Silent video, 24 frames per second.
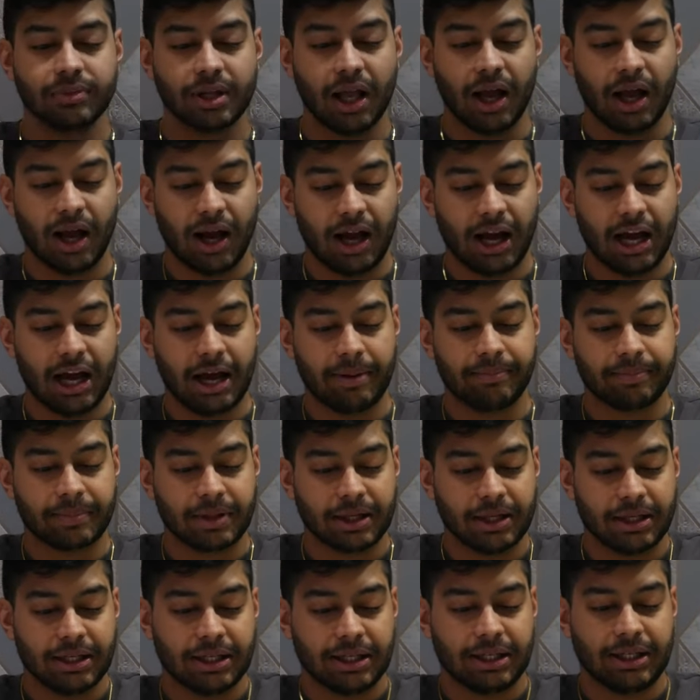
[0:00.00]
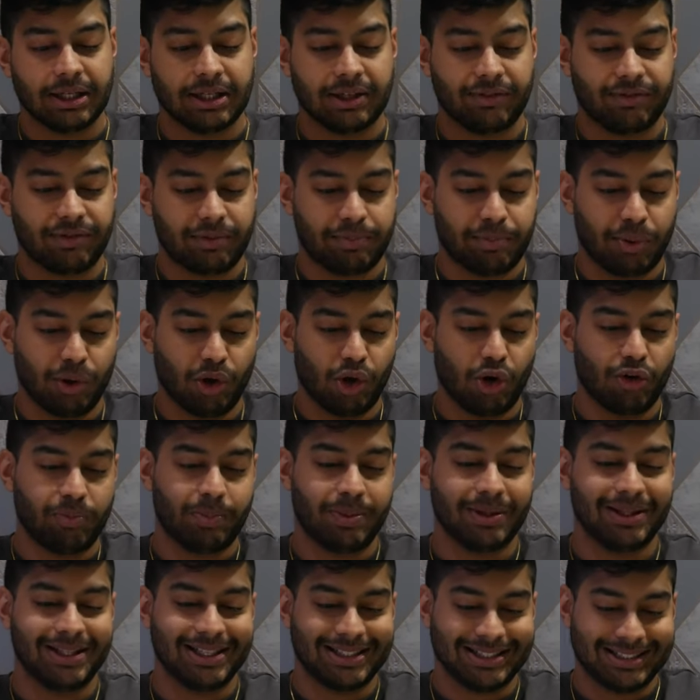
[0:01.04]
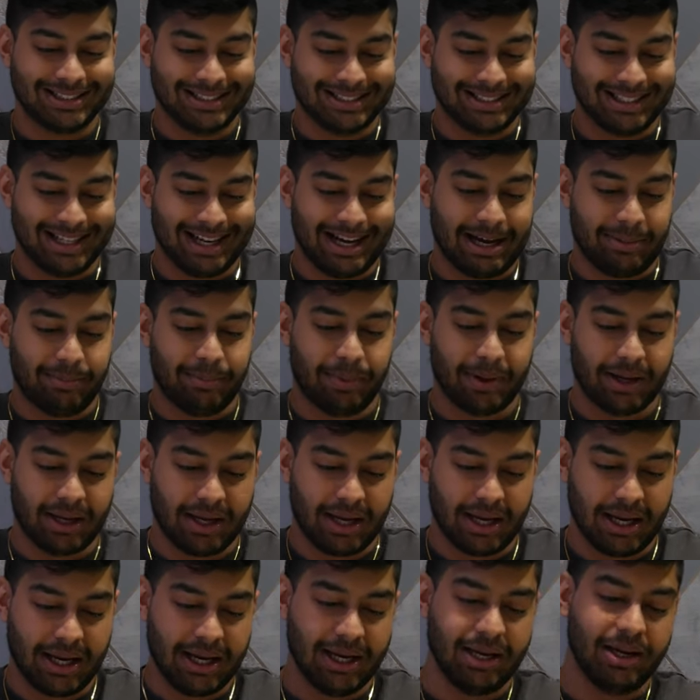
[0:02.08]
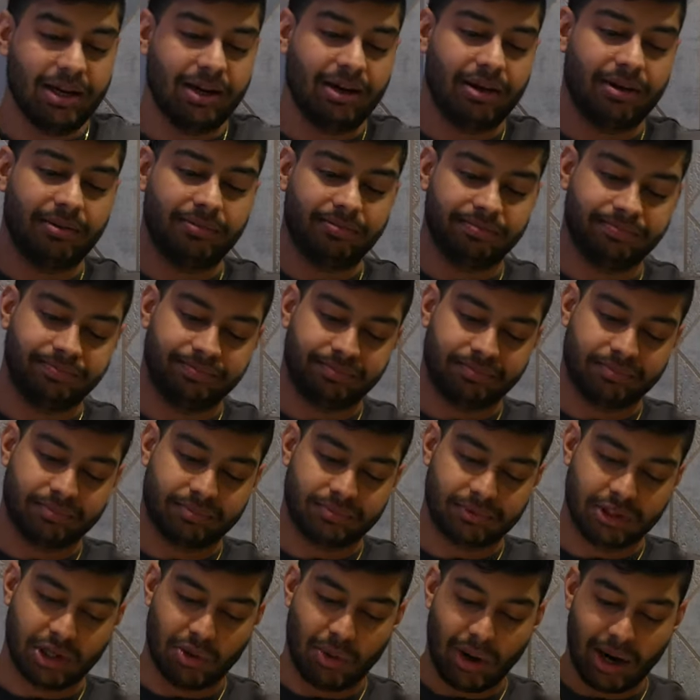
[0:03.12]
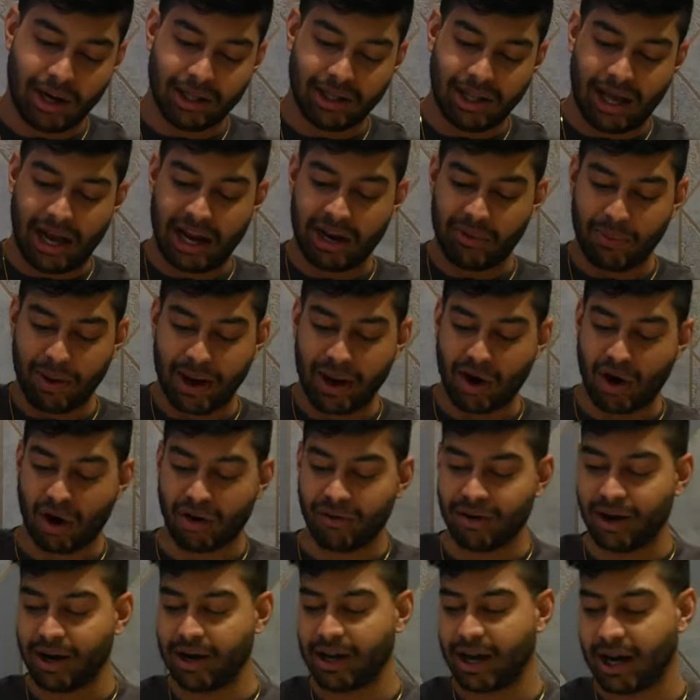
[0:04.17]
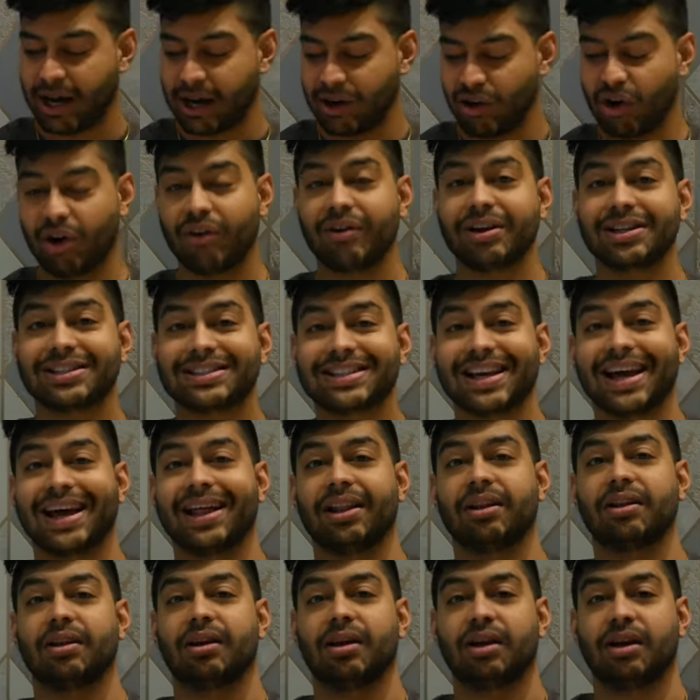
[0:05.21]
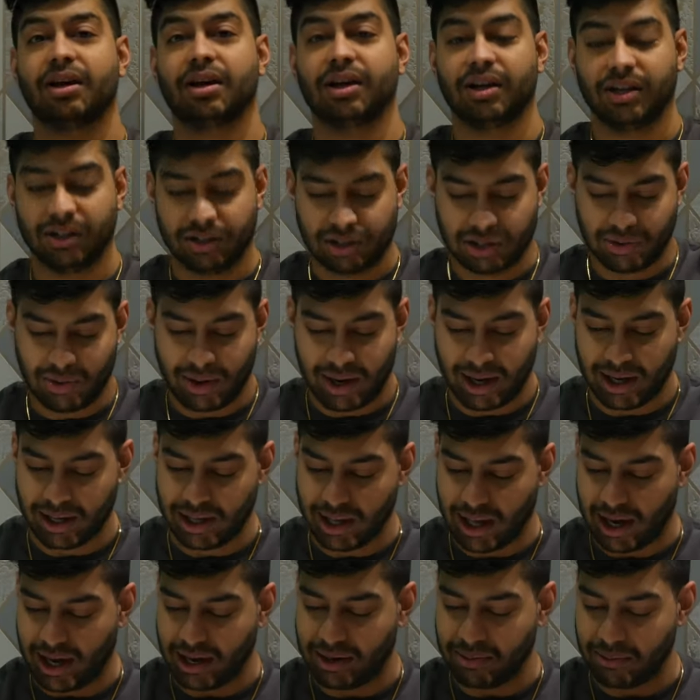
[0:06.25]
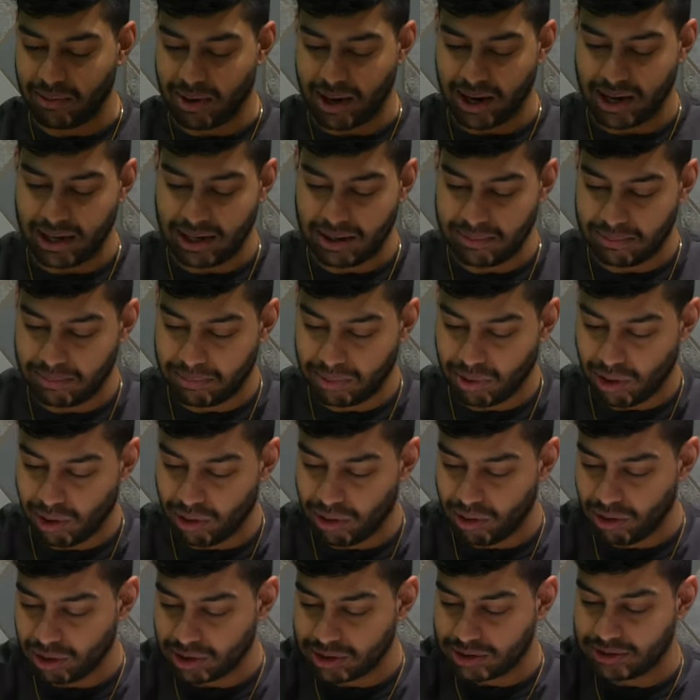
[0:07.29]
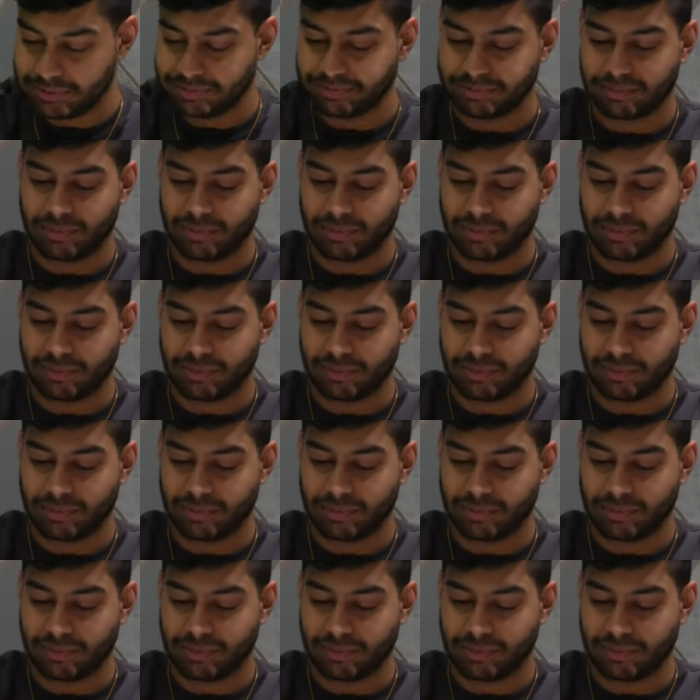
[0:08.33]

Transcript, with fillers: Um, if you pull open this tap here, quite lightweight already. I can already tell it's quite a lightweight product.